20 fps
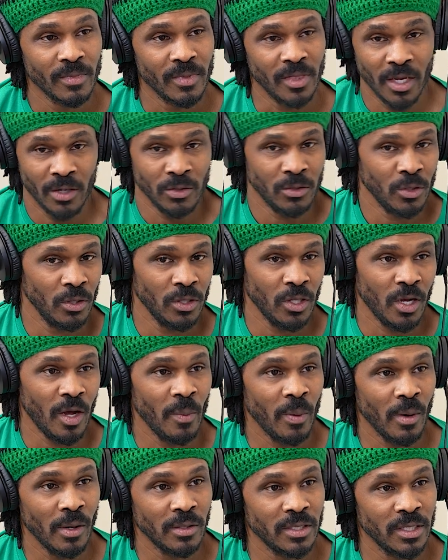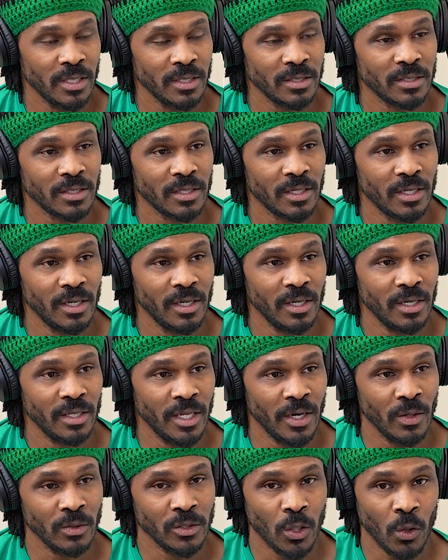There's no thought process.
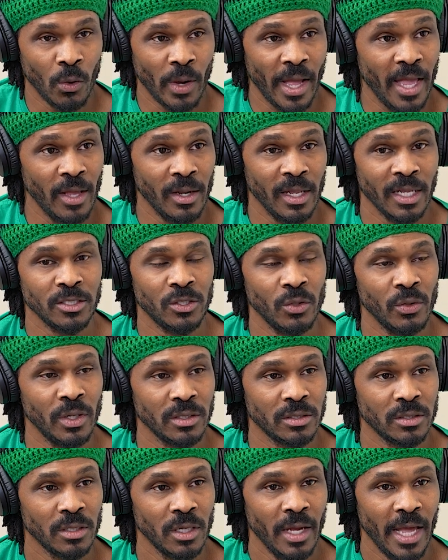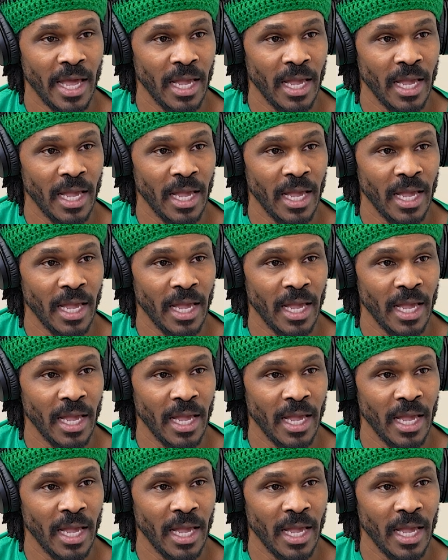There's no, hey, let's do this.